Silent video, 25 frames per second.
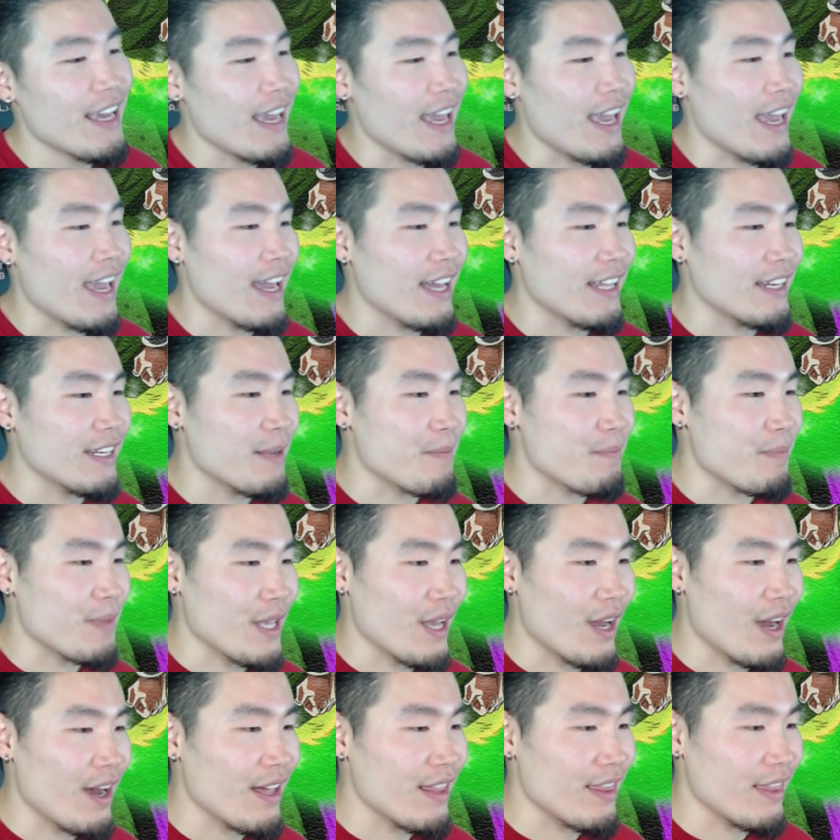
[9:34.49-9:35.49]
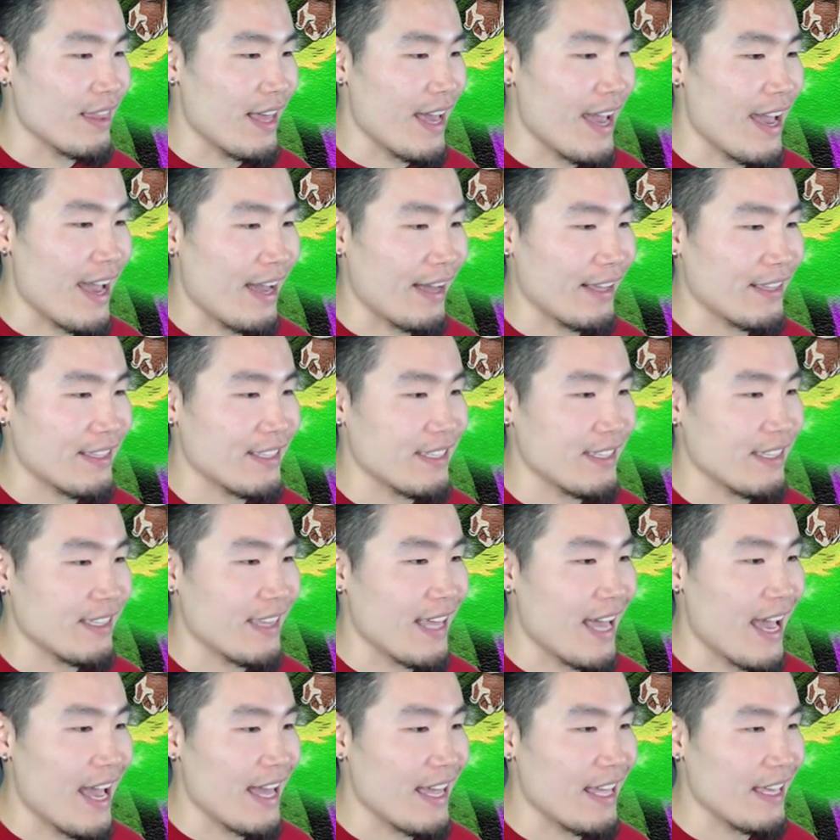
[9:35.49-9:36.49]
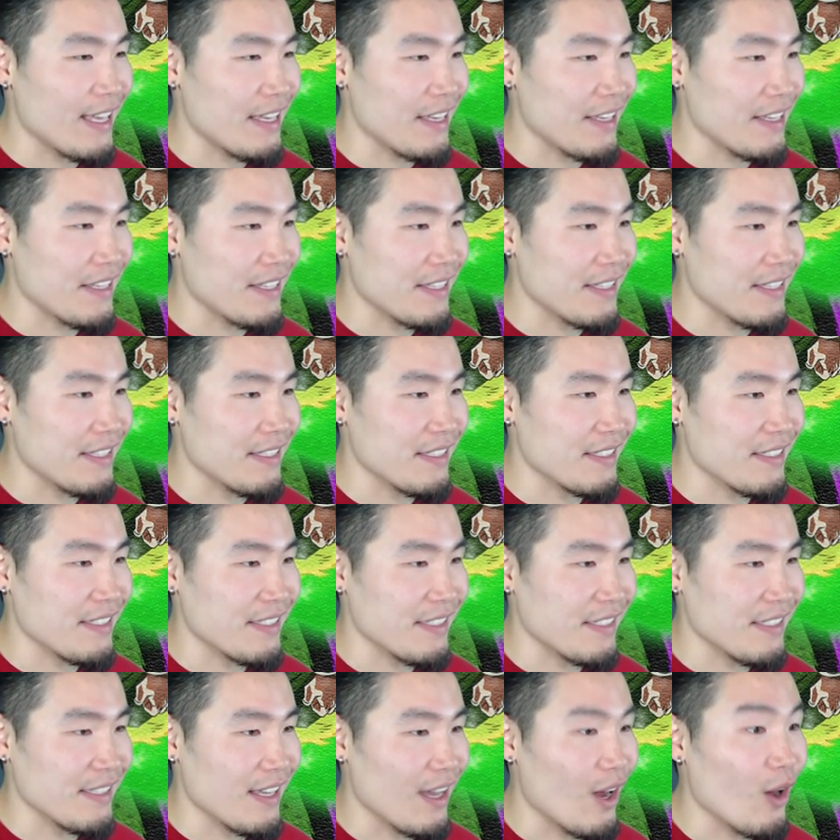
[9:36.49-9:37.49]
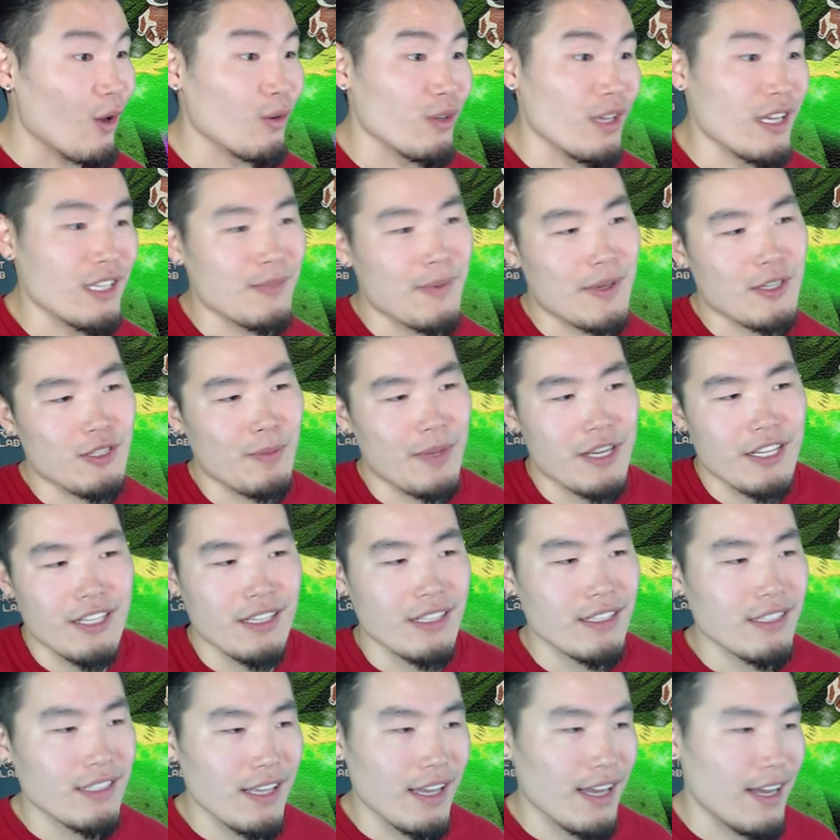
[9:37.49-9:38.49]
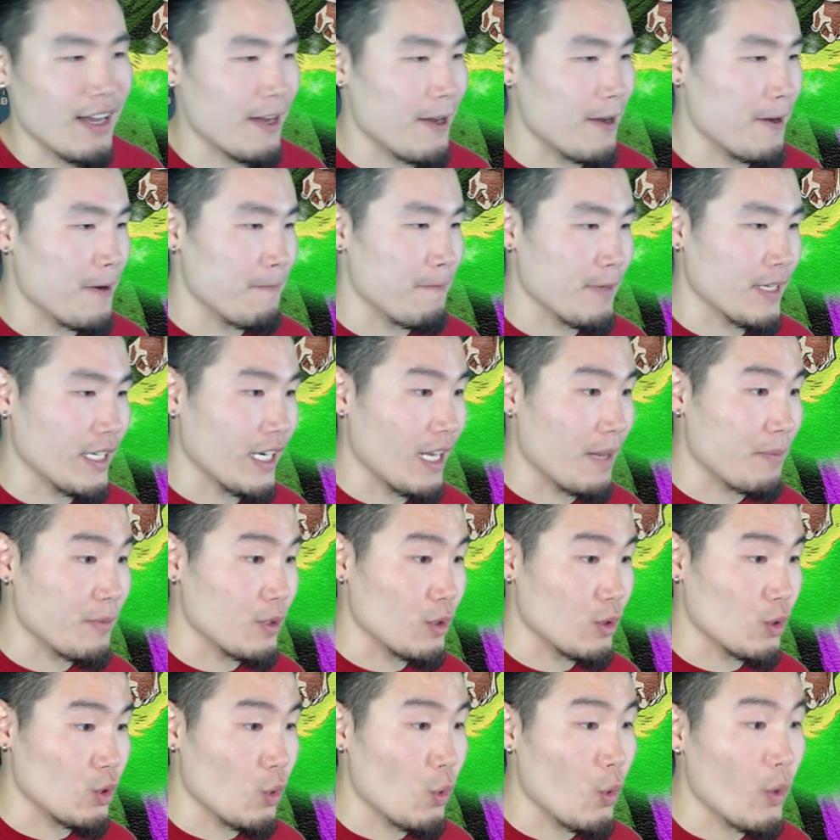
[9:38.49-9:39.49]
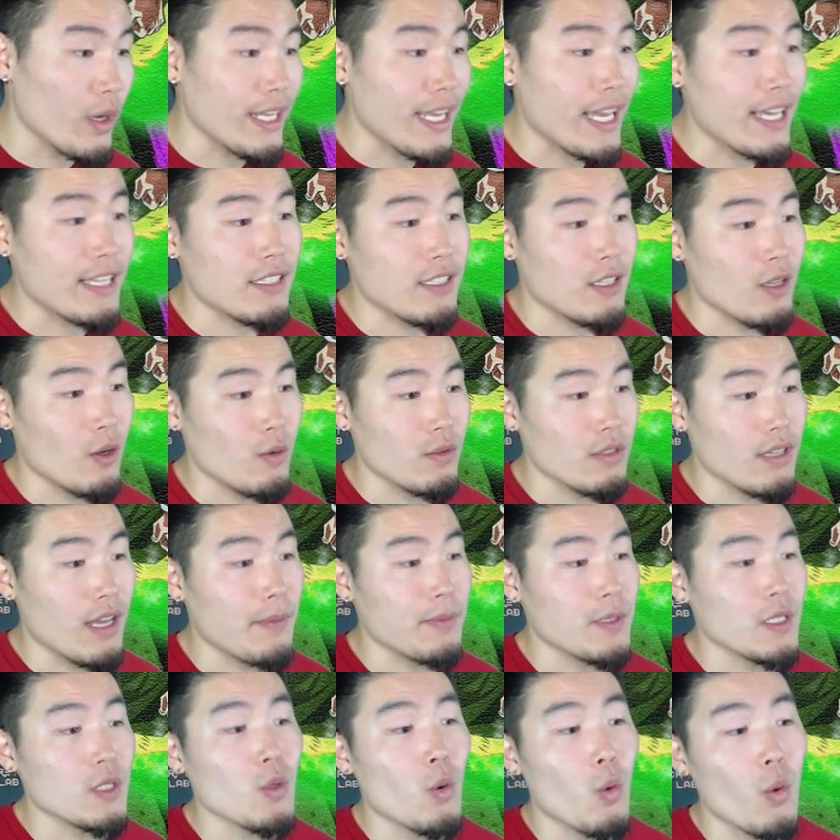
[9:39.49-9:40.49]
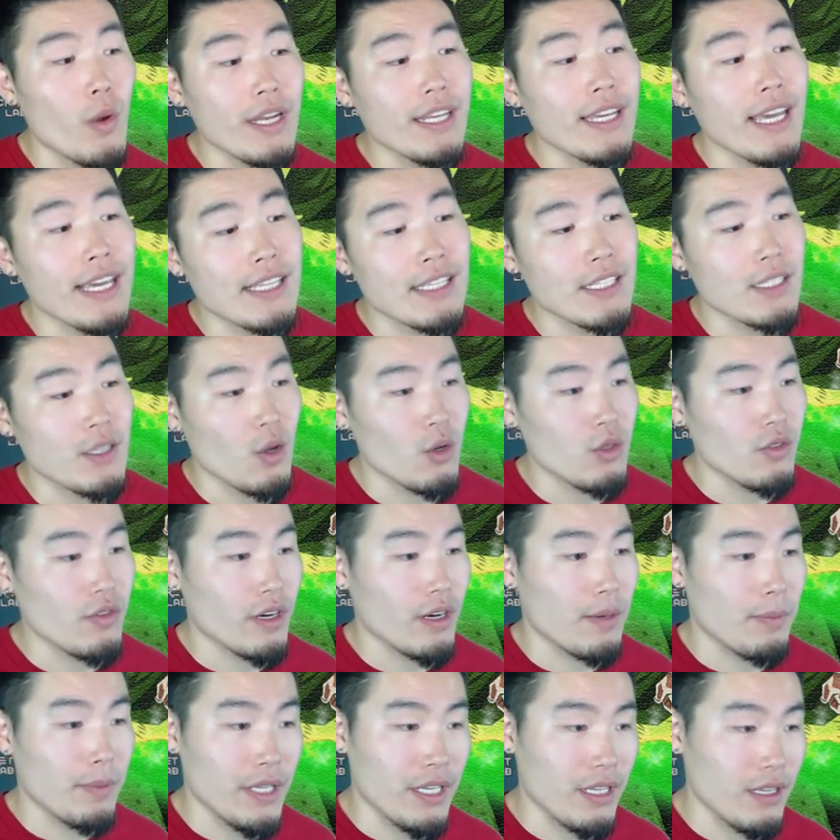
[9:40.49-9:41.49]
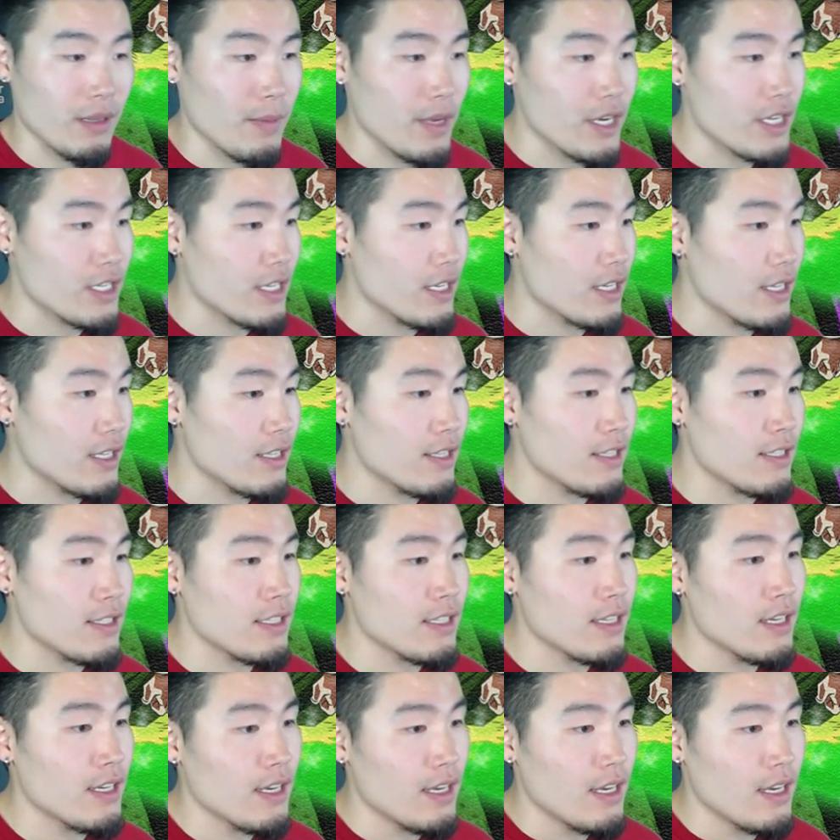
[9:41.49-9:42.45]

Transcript: And beyond that, that is oh, and special missions. Um, you can get up to 28 stones. Up to 28 stones complete completed missions.